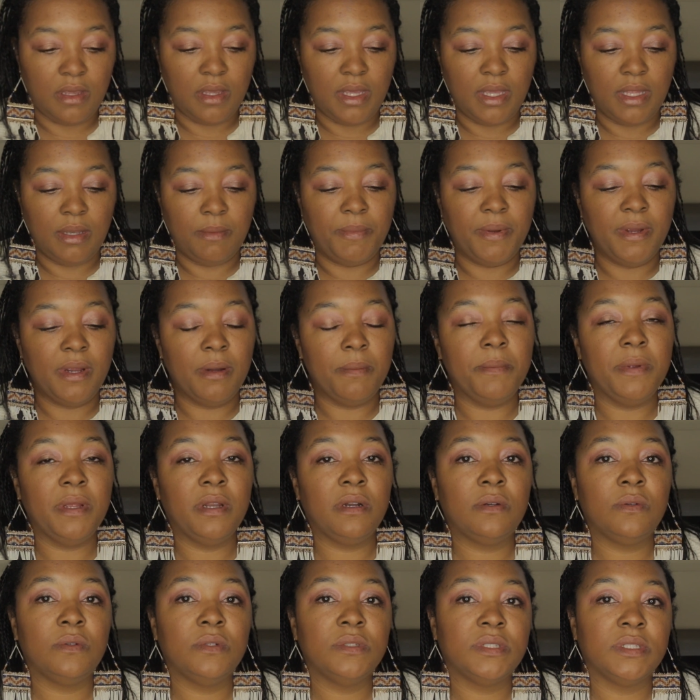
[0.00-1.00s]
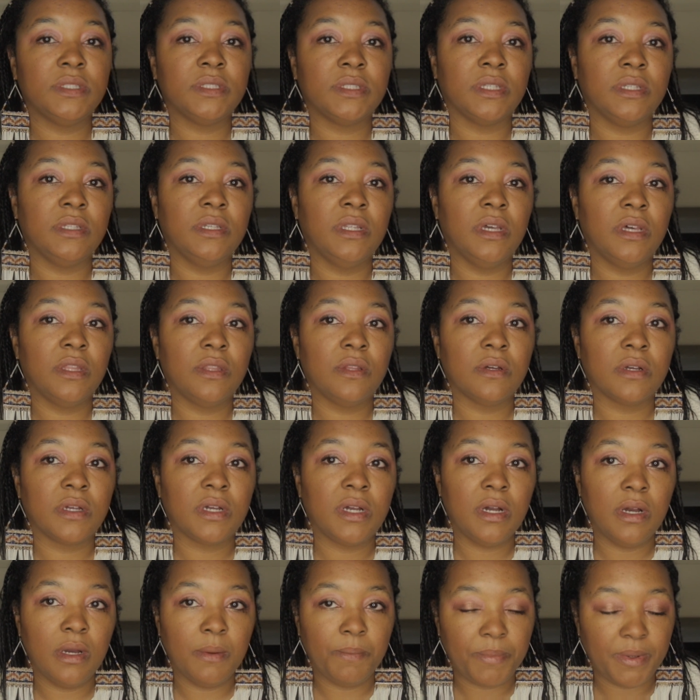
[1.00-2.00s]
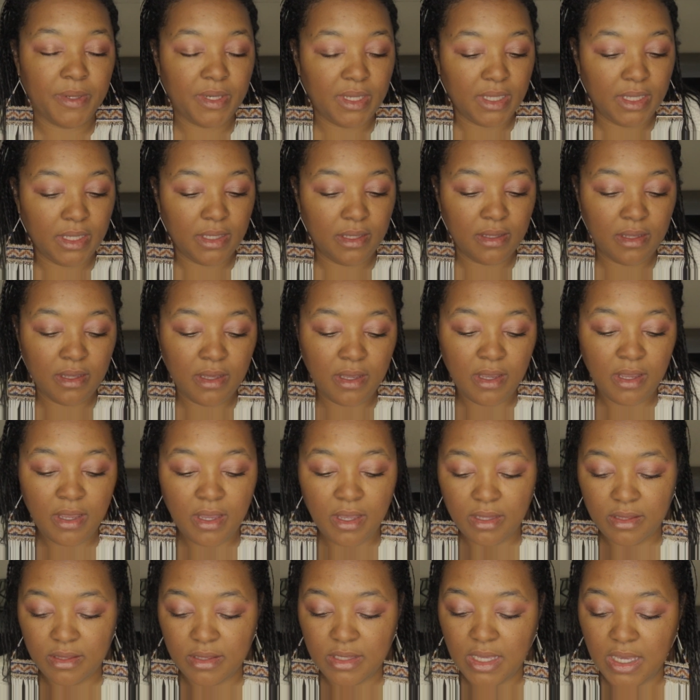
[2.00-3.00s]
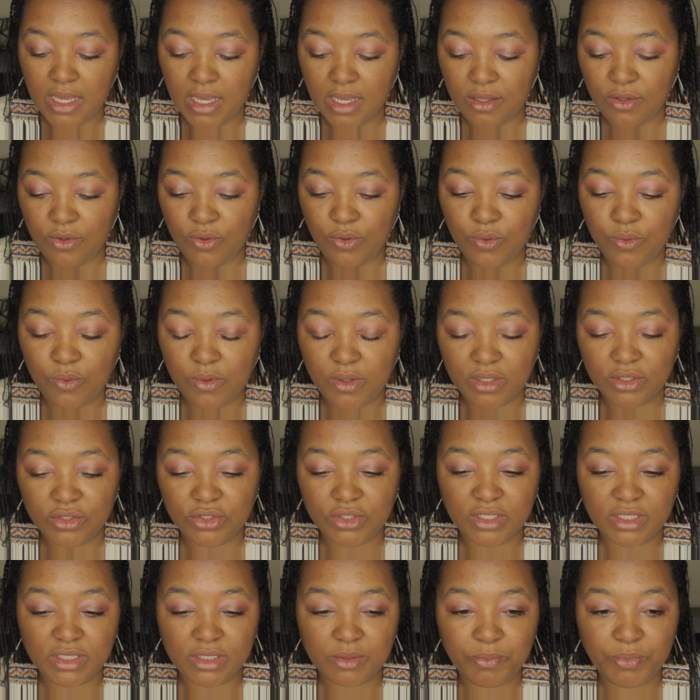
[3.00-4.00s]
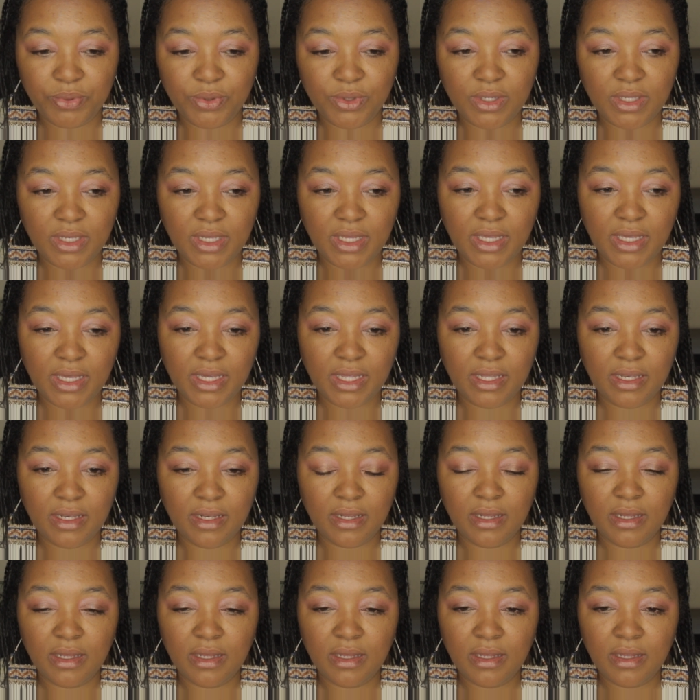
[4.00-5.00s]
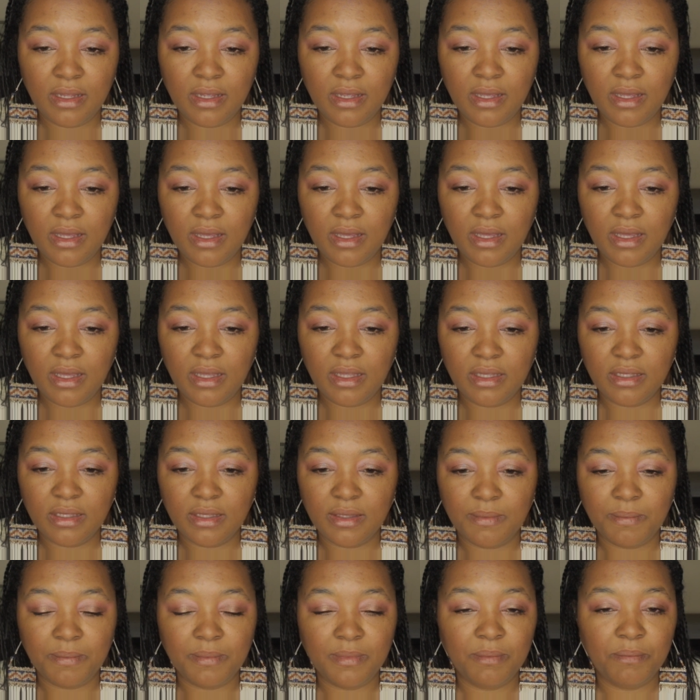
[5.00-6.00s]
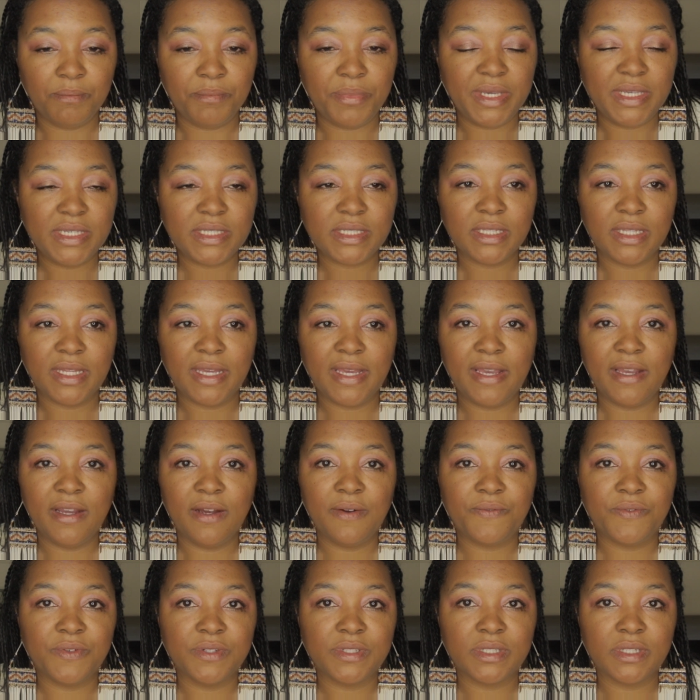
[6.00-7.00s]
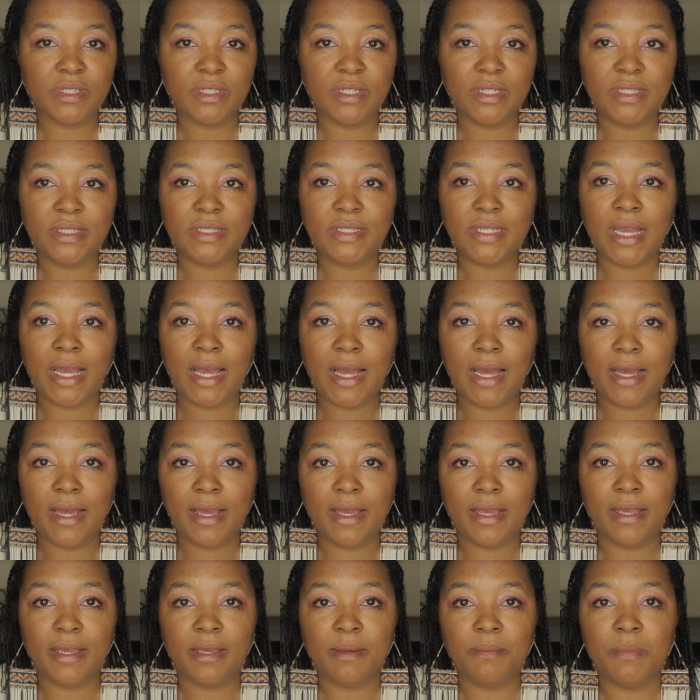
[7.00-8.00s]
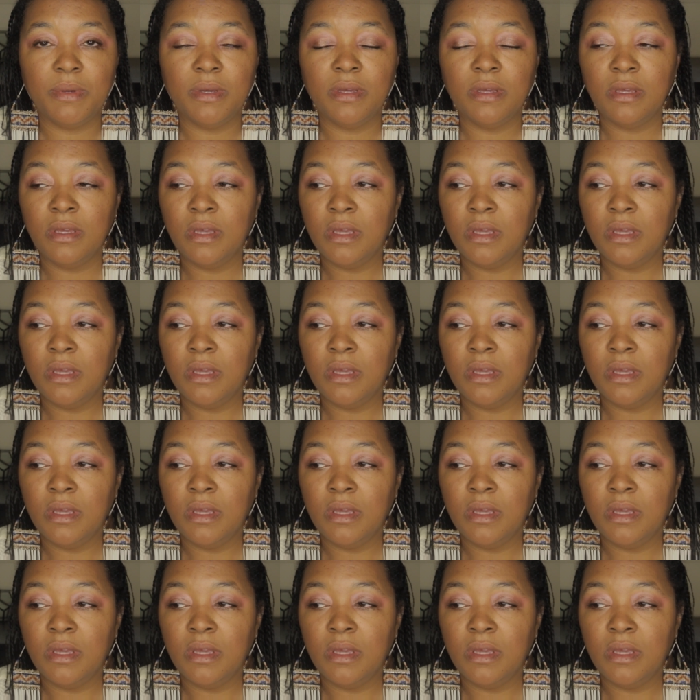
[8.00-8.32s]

And Bare Minerals is another company that you can just put in basically effortlessly time